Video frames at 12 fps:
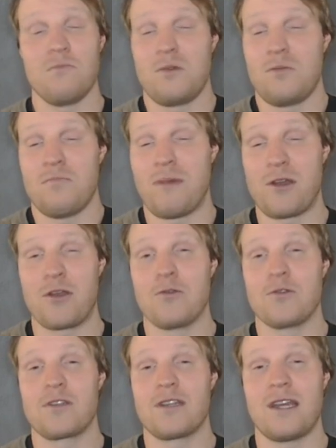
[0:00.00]
better
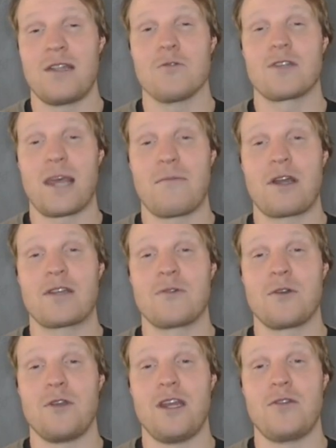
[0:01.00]
used in those game weeks where
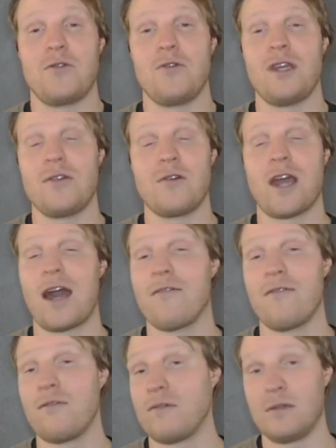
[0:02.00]
you need to
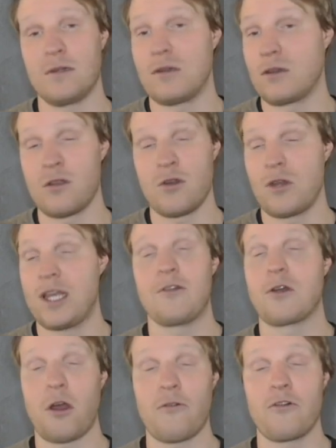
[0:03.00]
either
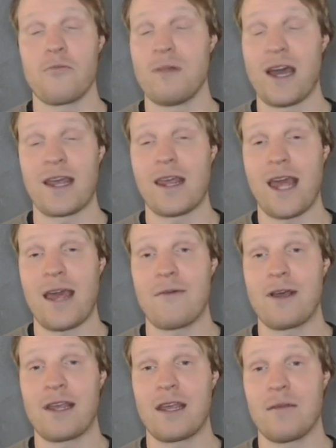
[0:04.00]
cover blank game
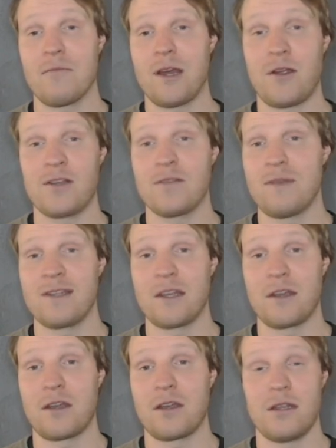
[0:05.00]
week players
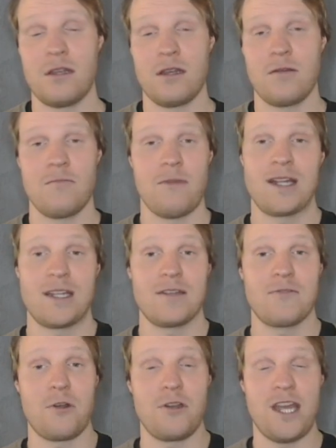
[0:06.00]
missing matches
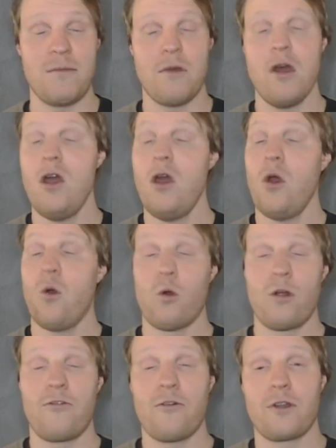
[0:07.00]
for your team,
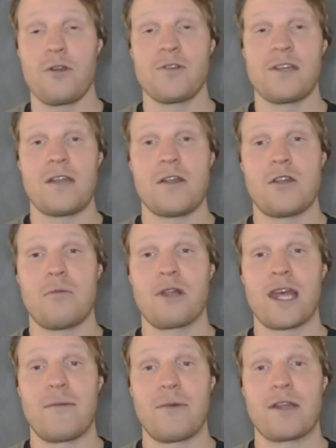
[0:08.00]
or if you want to use it in a double
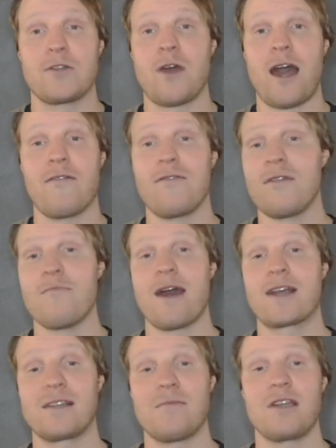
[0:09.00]
game week to have the
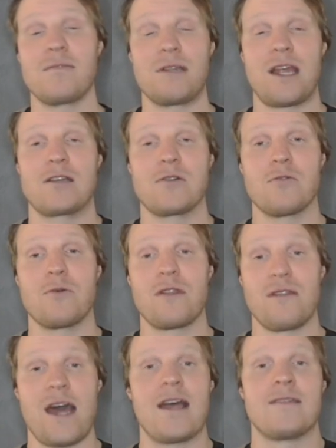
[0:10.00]
maximized potential
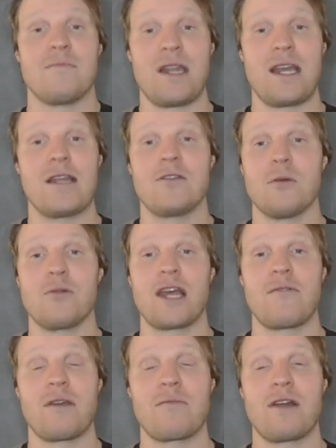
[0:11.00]
with as many double
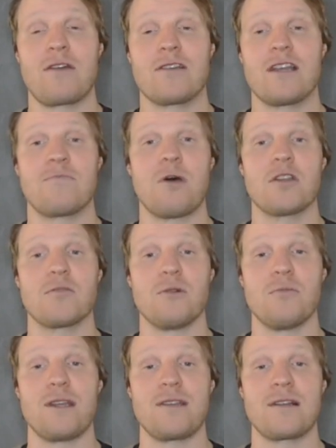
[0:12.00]
game week players as possible,
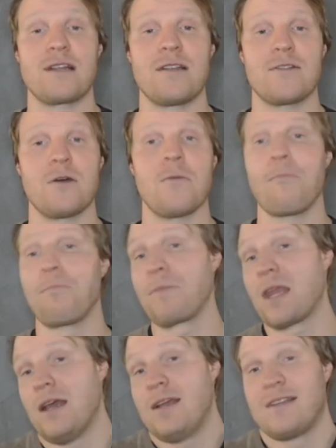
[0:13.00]
basically. So
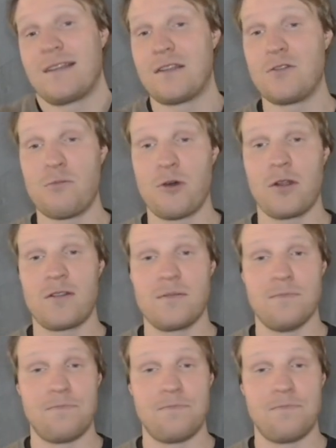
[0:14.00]
62 points,